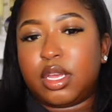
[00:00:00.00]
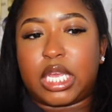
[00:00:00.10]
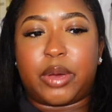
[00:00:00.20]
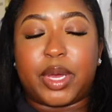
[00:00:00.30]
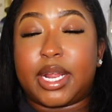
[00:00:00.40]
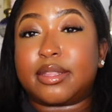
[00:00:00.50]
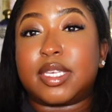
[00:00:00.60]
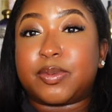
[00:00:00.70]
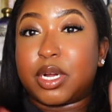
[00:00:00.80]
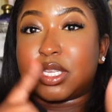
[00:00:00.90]
yeah, we gotta get
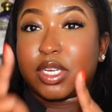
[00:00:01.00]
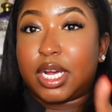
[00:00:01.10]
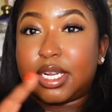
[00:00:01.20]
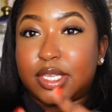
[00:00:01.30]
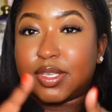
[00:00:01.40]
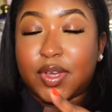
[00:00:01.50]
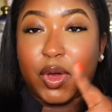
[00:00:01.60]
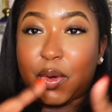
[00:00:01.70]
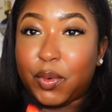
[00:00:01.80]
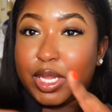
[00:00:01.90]
this party started.
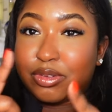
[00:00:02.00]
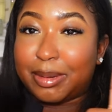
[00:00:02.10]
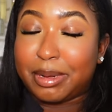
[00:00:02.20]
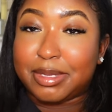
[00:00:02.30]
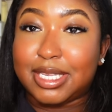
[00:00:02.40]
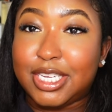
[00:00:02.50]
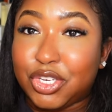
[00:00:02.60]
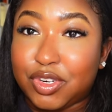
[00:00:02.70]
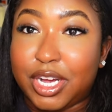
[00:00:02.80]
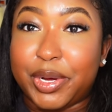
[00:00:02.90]
So let's wrap up this
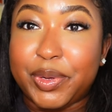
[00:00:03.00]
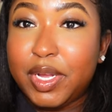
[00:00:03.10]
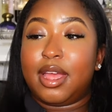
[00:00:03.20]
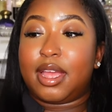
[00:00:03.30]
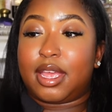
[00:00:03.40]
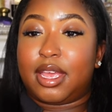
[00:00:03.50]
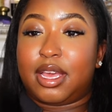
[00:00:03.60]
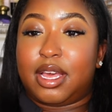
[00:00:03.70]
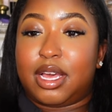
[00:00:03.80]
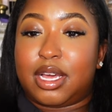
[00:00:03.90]
intro.
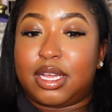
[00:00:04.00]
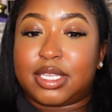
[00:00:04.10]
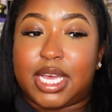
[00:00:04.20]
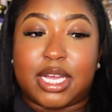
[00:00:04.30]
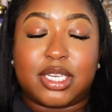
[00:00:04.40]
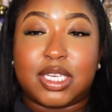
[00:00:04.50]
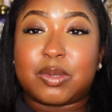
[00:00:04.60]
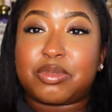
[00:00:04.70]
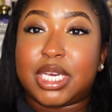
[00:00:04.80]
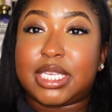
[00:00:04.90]
And I actually
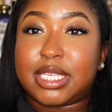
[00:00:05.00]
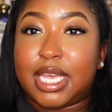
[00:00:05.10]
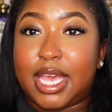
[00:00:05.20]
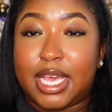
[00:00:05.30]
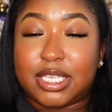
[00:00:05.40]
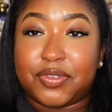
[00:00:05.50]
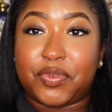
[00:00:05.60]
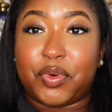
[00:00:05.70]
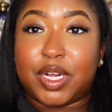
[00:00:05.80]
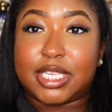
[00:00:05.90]
just placed a
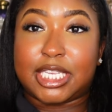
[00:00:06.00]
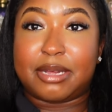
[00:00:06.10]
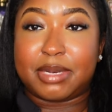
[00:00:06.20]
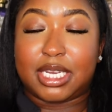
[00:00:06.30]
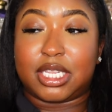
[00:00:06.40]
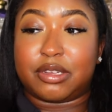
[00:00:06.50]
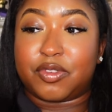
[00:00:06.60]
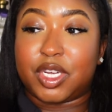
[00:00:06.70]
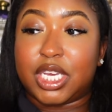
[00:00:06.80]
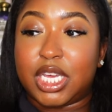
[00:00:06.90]
Sephora same day
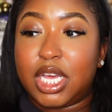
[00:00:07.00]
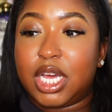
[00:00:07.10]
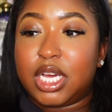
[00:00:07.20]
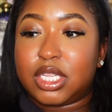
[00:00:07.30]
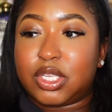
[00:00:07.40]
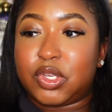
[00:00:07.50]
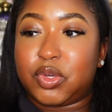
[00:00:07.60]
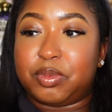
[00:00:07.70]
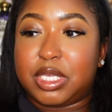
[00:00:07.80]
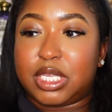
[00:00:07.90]
delivery
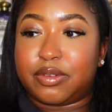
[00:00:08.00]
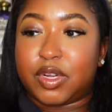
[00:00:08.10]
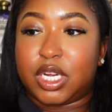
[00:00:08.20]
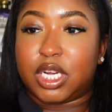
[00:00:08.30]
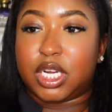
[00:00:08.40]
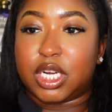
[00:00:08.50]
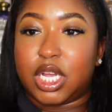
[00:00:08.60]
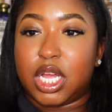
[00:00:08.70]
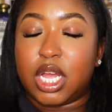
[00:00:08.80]
to be delivered